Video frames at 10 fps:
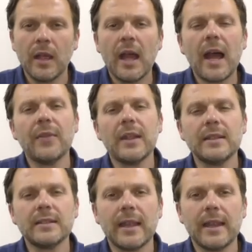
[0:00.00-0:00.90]
and then
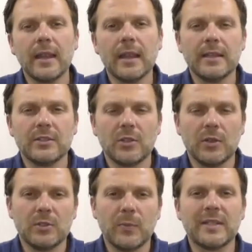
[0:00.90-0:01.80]
saying it's
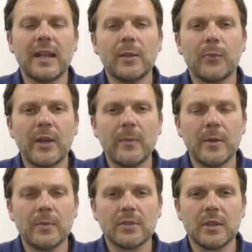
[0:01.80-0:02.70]
to protect the
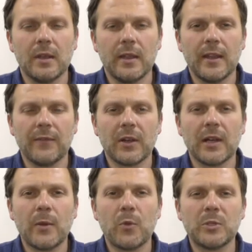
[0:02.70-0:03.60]
premiums if the
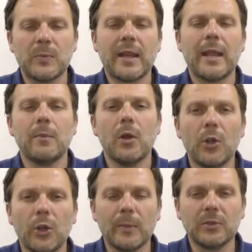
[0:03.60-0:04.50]
client were to become
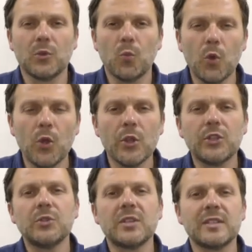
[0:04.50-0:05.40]
unable to work
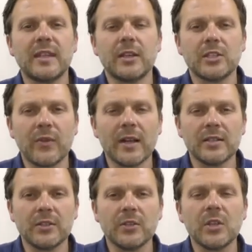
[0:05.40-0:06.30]
due to sickness or
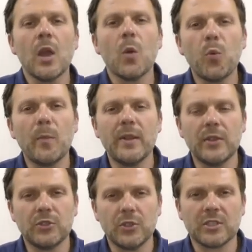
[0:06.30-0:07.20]
accident would be the
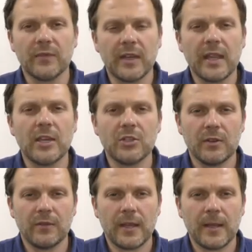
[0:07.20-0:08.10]
justification
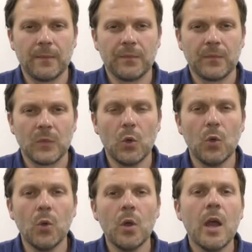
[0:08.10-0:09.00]
of that.
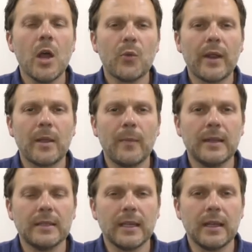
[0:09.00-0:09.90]
Or
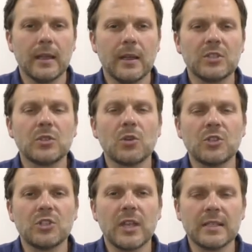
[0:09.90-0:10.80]
recommending stocks
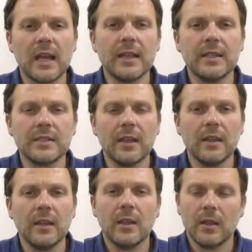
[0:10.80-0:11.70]
and shares
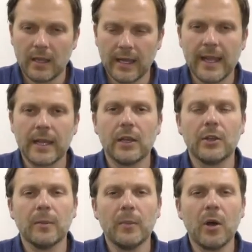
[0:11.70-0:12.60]
ISA, again
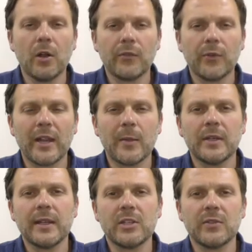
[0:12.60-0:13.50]
another mark for a
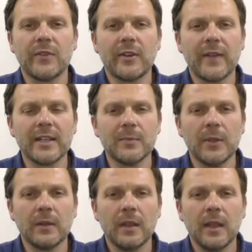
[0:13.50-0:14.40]
recommendation for an
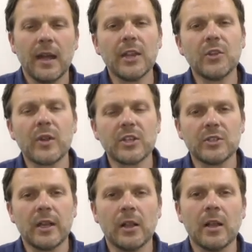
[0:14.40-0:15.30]
investment, and the
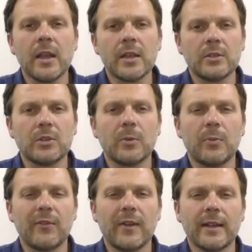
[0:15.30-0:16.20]
rationale is going to
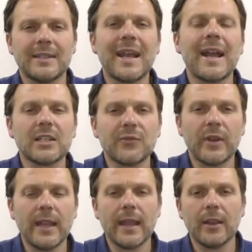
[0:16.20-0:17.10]
provide
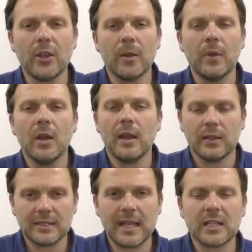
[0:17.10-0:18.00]
tax-free income
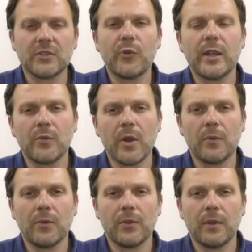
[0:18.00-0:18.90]
and tax-free
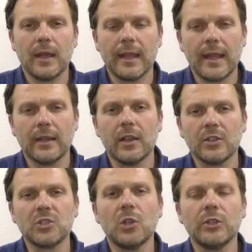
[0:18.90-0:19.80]
growth. Again, a
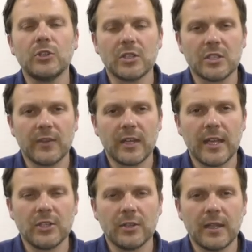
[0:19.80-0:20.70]
solid
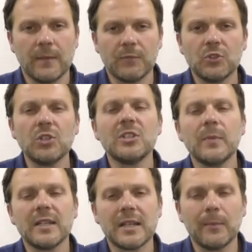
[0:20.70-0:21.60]
justification there. So just some
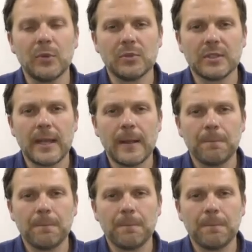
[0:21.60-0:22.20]
examples there.